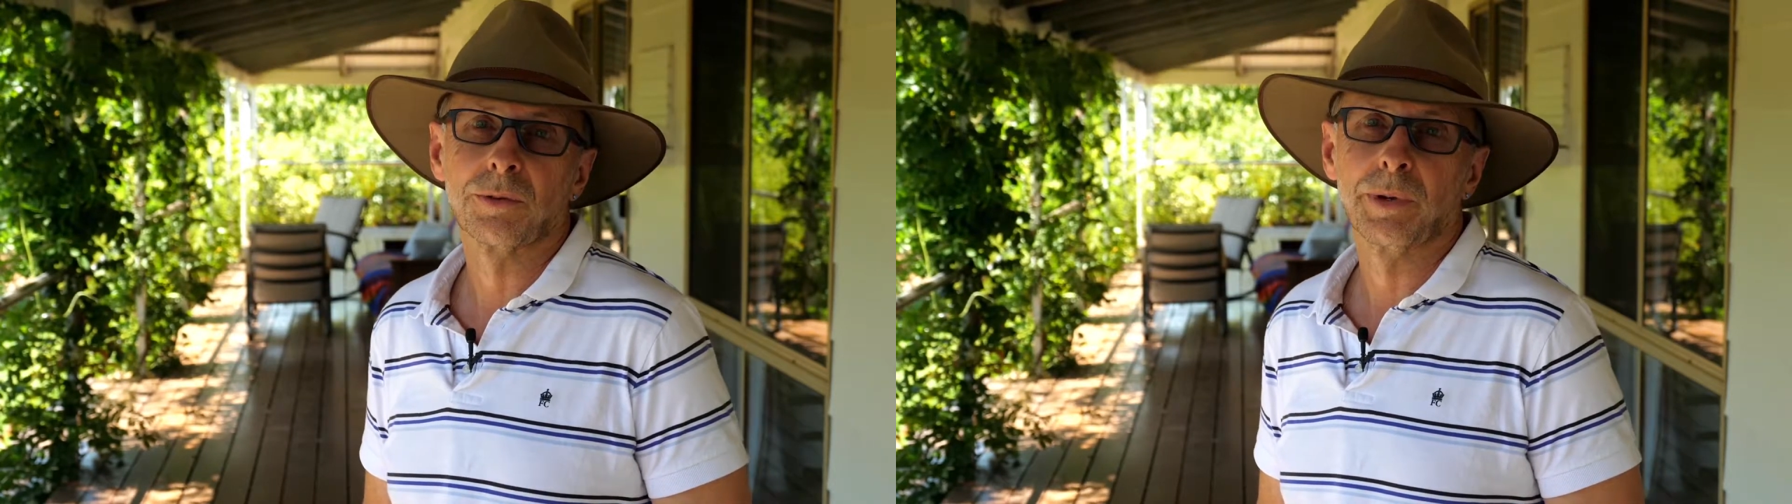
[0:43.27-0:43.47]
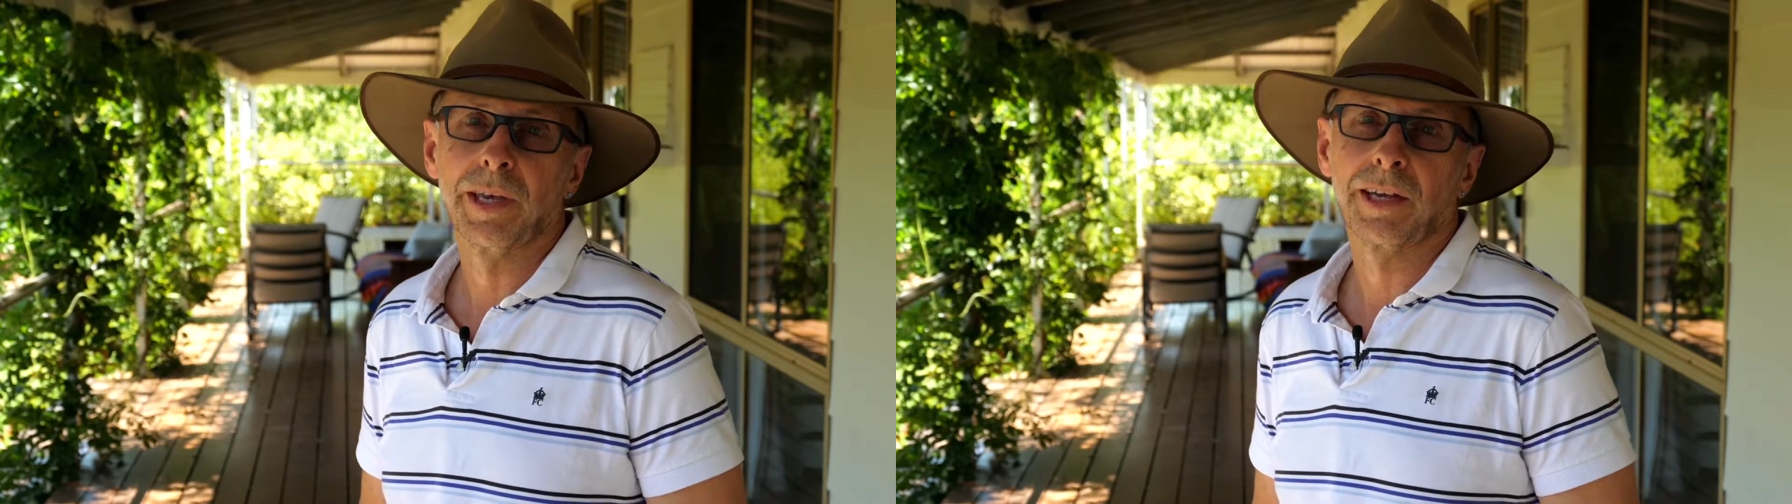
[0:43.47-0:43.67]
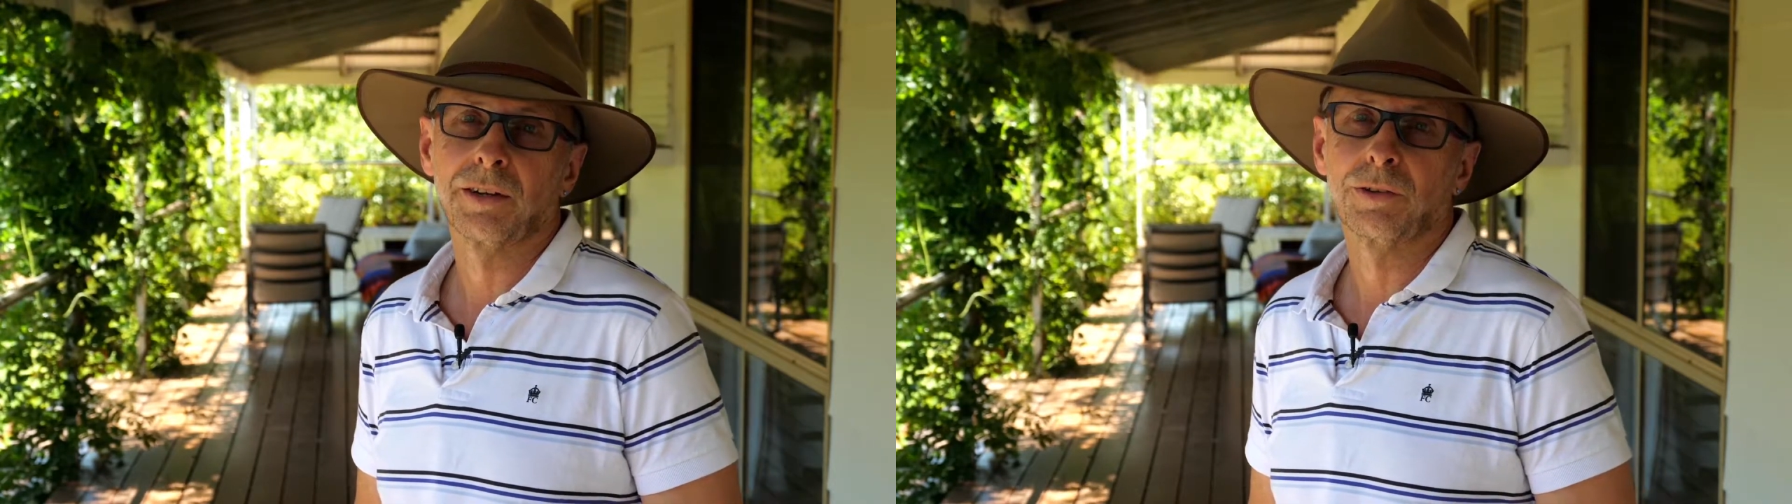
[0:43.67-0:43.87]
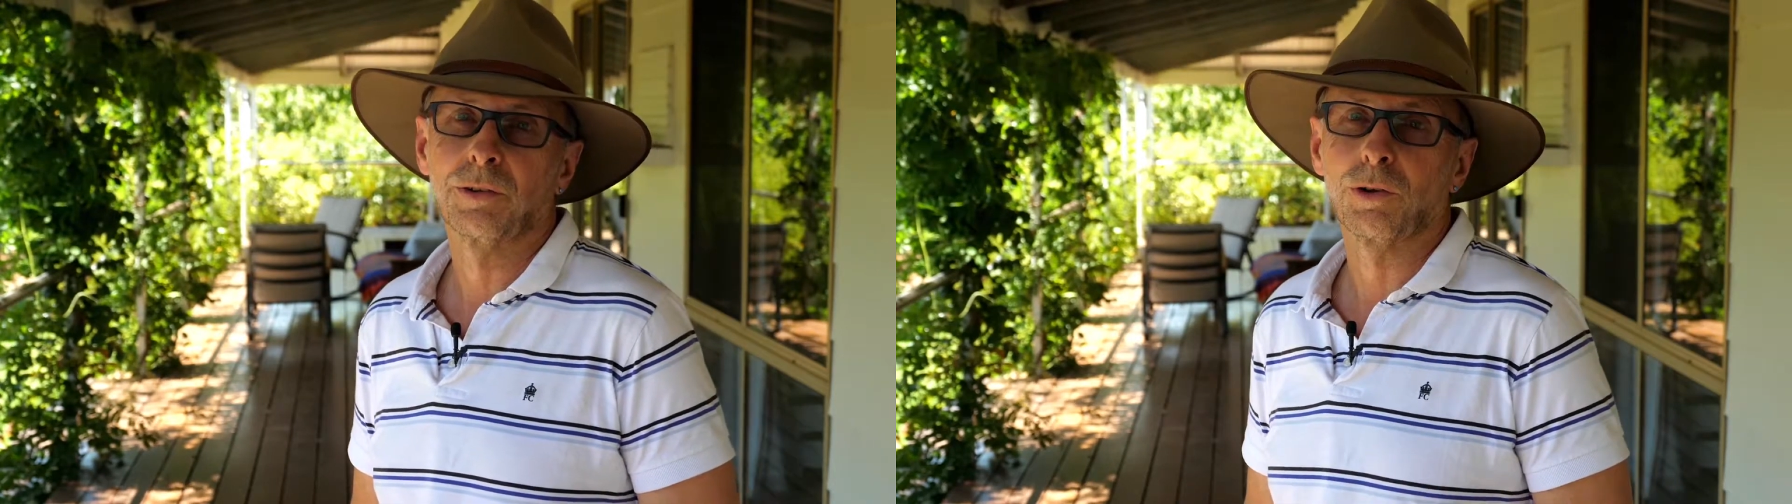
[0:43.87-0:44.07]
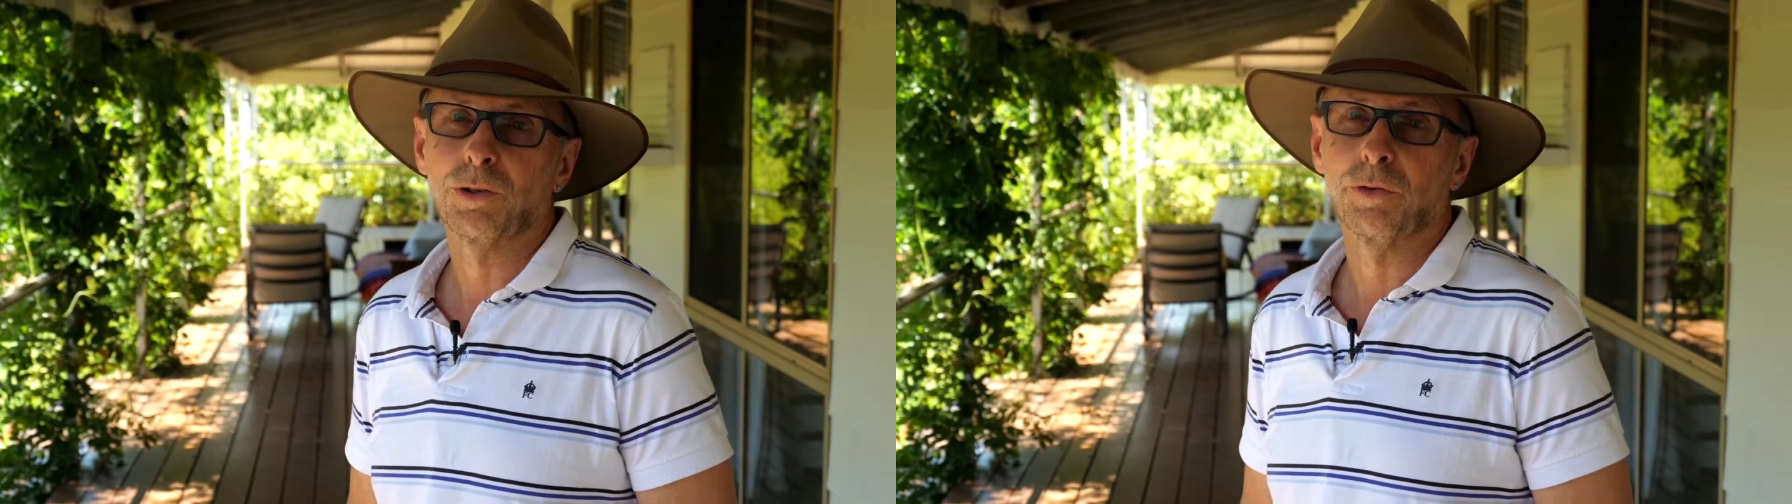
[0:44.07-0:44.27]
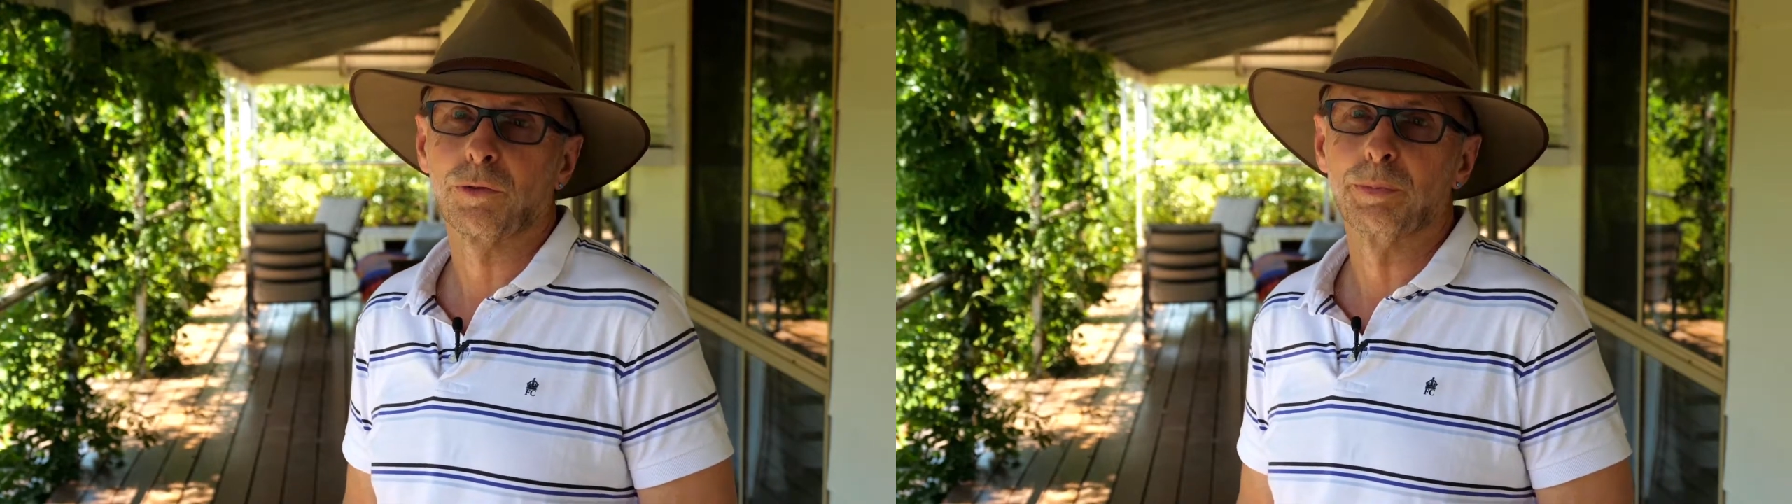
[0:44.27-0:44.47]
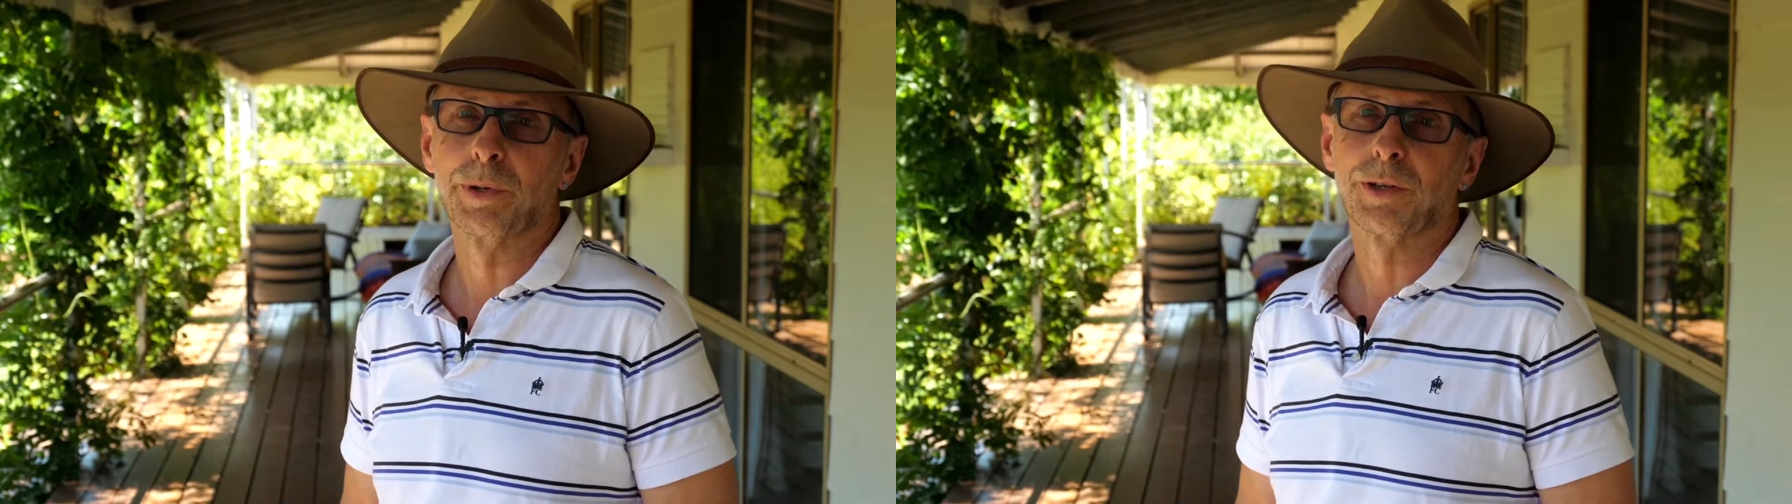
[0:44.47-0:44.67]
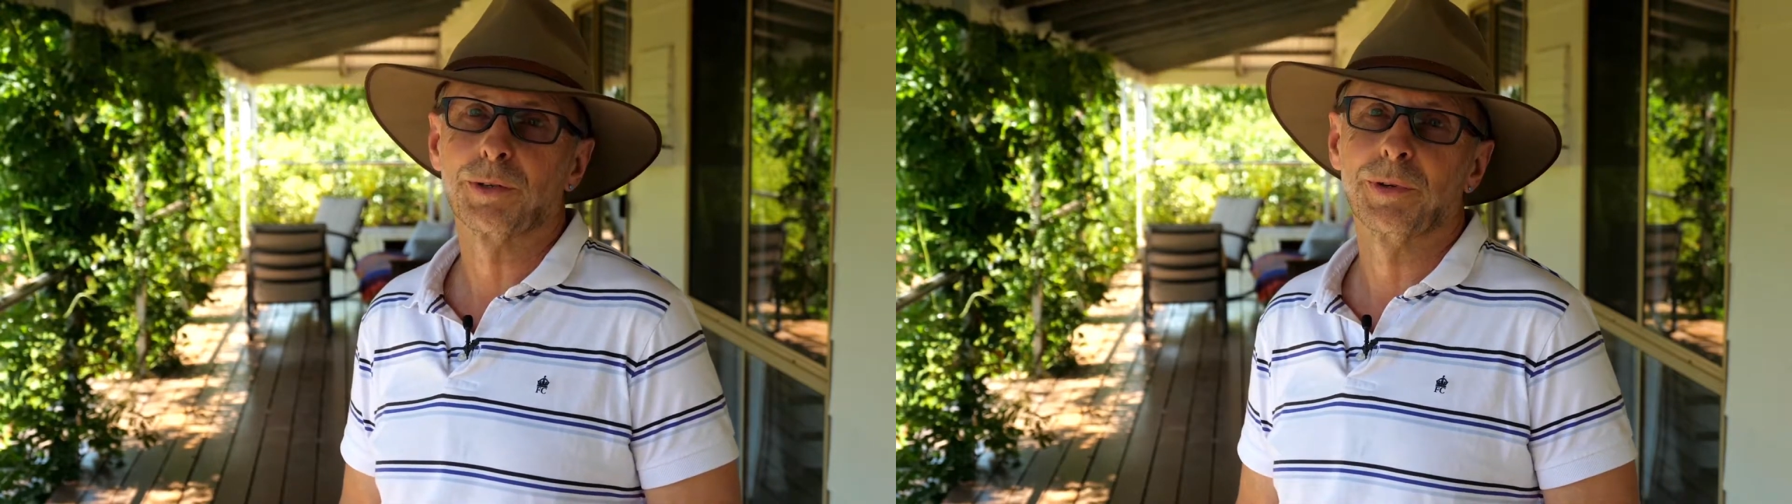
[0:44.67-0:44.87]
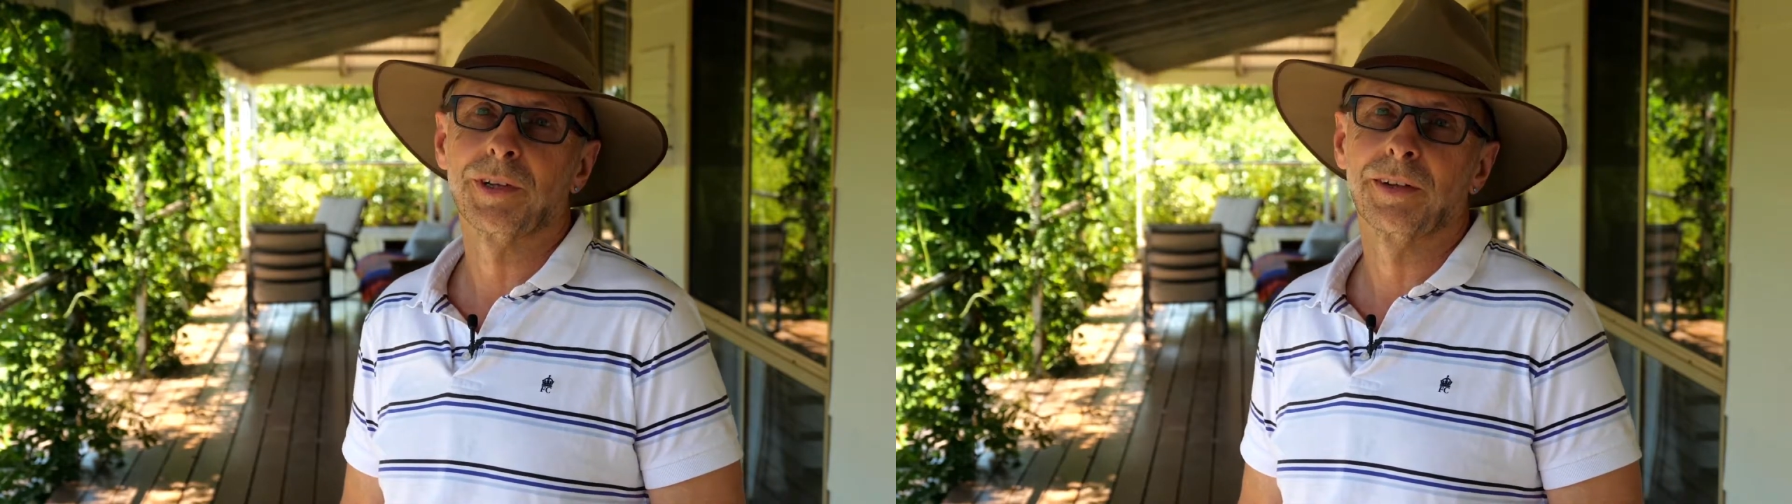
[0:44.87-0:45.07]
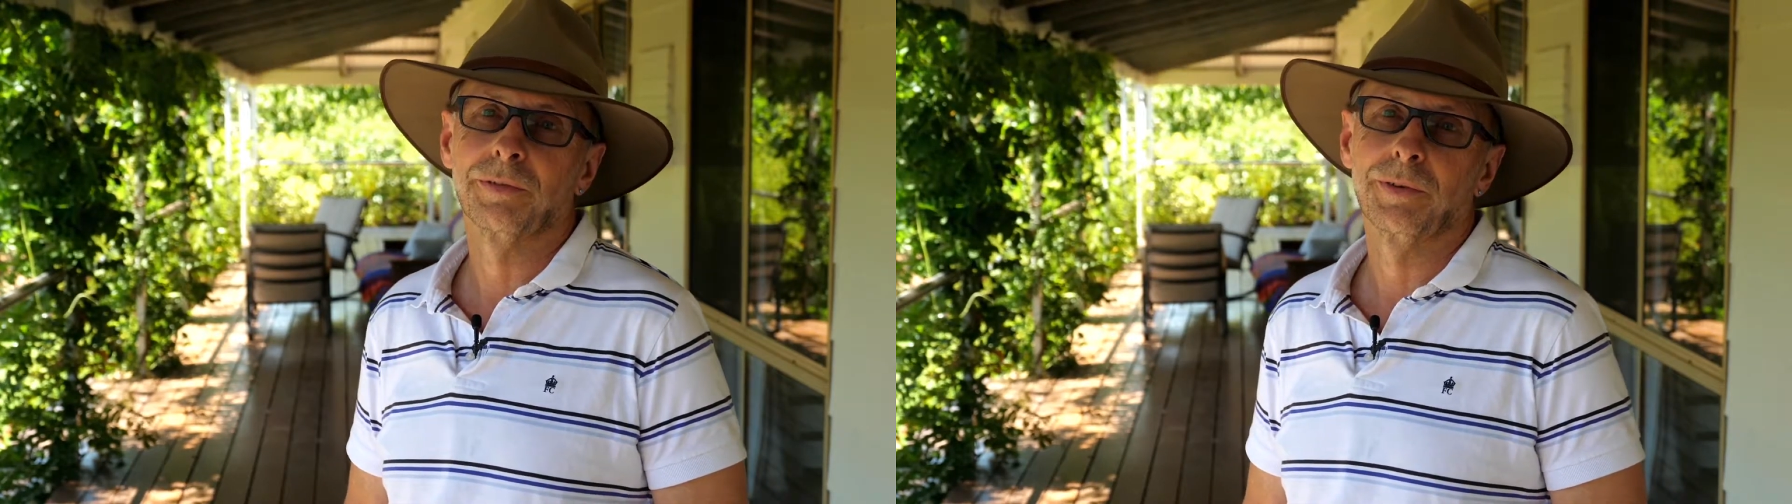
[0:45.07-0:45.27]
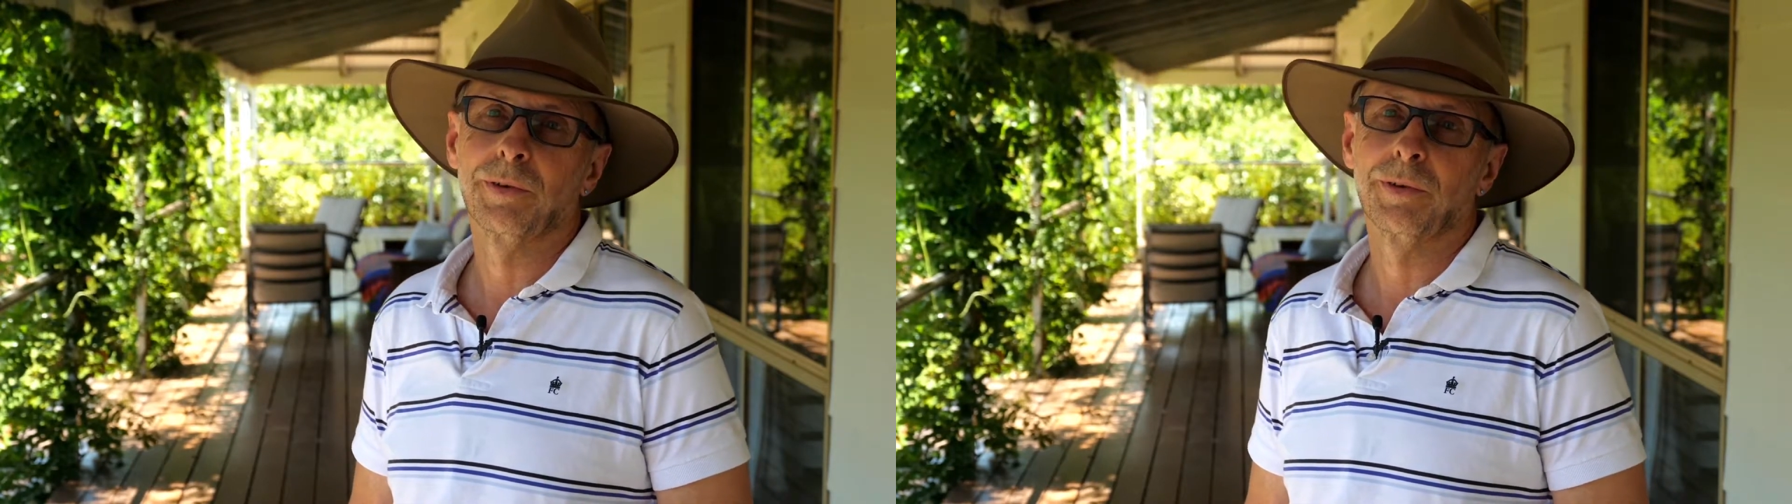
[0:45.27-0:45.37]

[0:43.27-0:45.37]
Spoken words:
and we had lots of them because we'd done